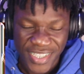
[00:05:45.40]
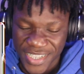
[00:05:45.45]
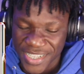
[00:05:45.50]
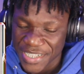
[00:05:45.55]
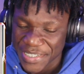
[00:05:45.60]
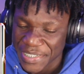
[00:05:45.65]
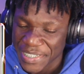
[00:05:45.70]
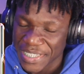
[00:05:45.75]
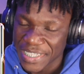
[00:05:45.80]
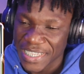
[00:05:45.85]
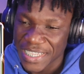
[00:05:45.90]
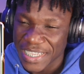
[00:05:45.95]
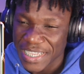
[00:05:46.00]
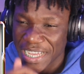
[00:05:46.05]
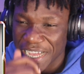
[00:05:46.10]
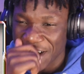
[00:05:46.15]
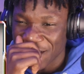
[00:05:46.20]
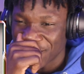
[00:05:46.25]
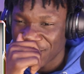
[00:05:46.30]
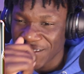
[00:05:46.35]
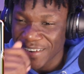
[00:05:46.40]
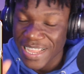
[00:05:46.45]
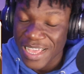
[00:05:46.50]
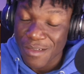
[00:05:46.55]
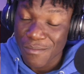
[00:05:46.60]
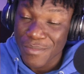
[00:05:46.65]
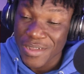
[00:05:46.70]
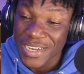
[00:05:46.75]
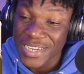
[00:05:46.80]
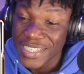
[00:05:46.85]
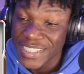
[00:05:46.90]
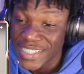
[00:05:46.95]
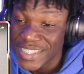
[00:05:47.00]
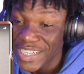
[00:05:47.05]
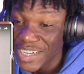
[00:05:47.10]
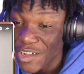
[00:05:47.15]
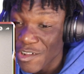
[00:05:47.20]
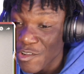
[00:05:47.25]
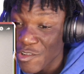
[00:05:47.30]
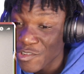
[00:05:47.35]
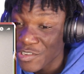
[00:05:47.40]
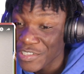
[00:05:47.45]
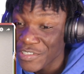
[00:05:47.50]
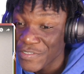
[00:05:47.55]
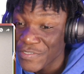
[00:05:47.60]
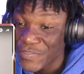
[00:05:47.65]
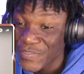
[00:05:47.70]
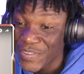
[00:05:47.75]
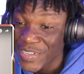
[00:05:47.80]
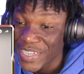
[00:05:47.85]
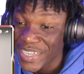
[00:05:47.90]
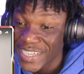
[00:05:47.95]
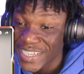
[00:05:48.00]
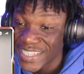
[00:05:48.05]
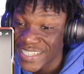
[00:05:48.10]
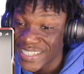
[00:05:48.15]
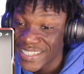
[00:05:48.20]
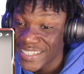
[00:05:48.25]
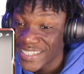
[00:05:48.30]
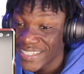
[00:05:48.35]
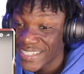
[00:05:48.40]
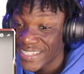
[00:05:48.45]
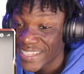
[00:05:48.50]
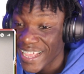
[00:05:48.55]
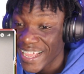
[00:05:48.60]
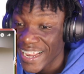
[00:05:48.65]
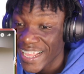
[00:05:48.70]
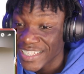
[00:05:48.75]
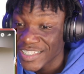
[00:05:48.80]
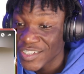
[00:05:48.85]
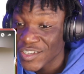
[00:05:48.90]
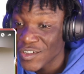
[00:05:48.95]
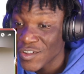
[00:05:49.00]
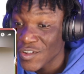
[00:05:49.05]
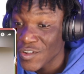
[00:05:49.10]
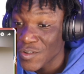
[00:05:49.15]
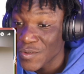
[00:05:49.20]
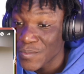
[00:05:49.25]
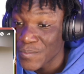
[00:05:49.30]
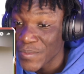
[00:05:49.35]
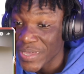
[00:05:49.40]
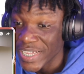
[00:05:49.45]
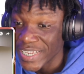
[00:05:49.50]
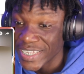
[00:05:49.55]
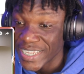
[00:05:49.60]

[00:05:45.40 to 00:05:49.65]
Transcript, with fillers: another I feel like money's the only fucking thing that's gonna make